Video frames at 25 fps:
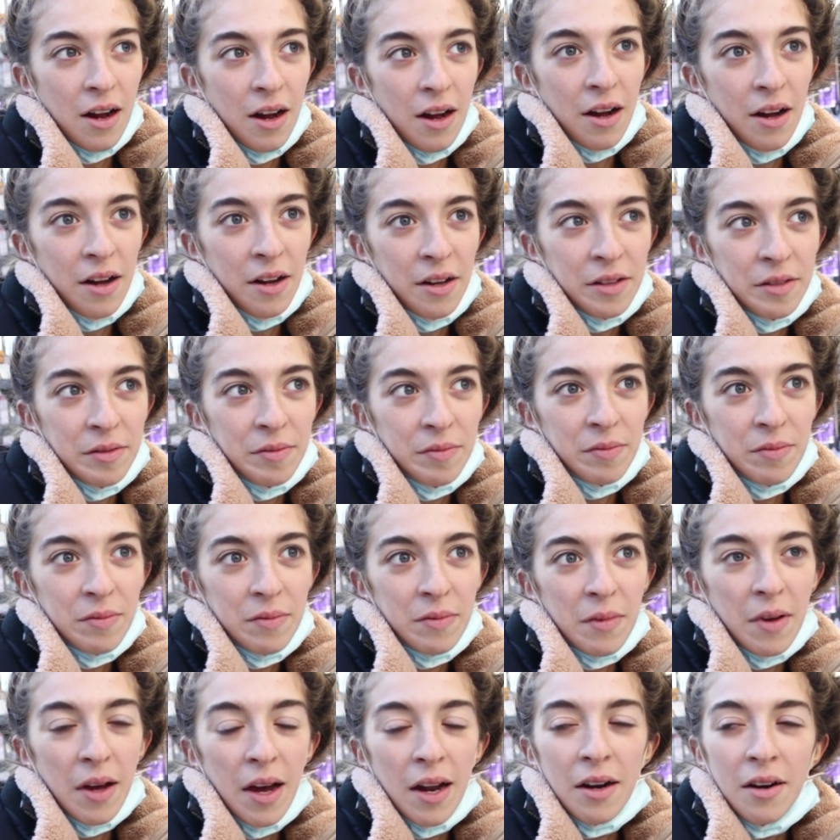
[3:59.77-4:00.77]
I
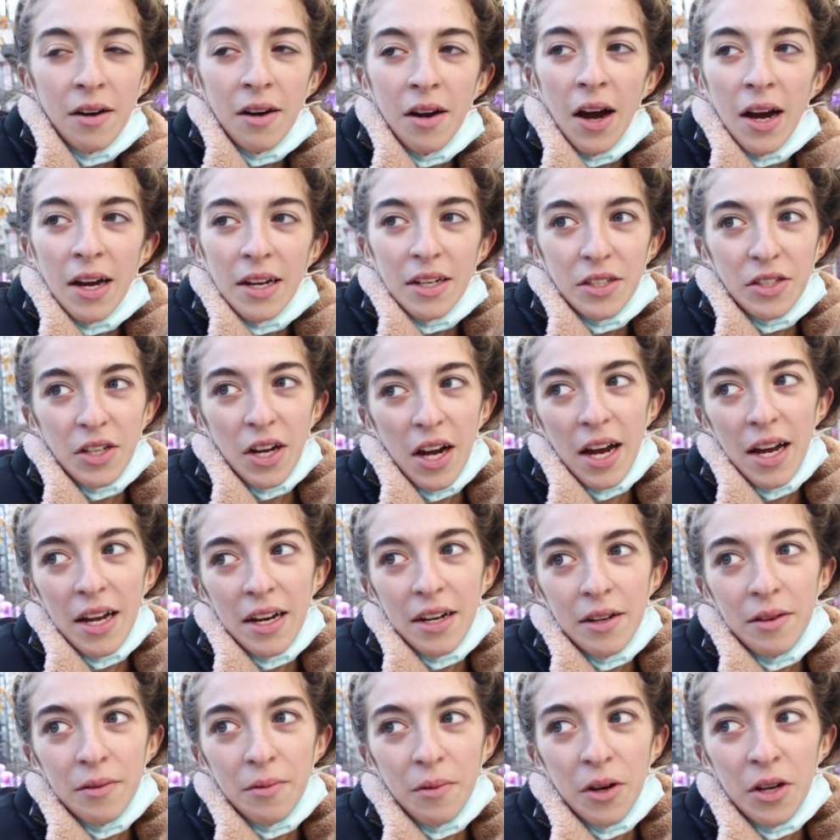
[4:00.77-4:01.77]
don't know, I
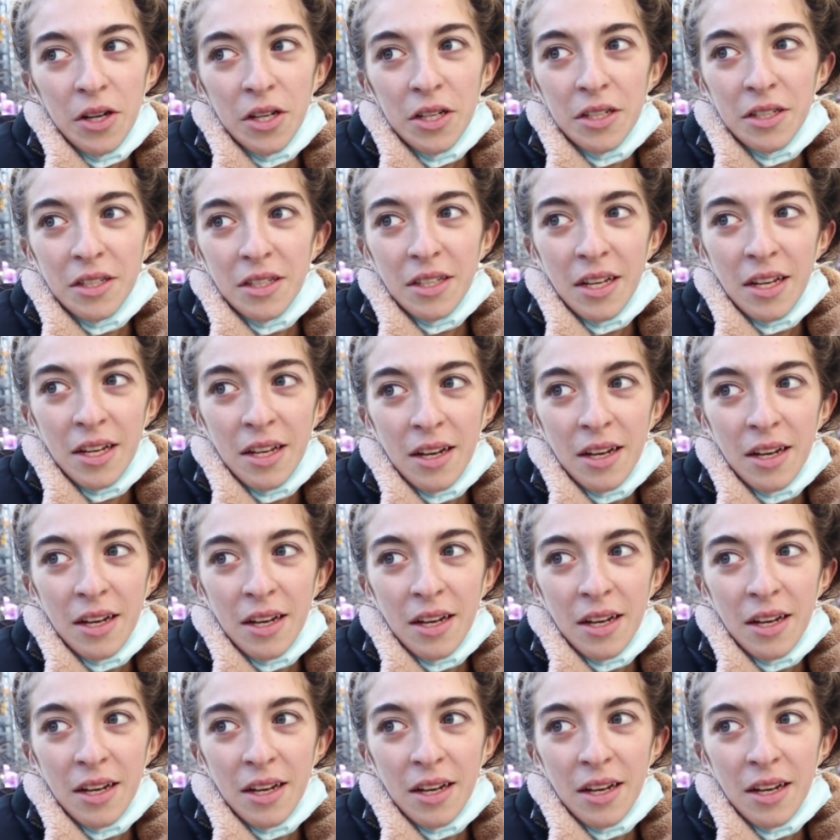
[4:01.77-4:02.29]
tried it once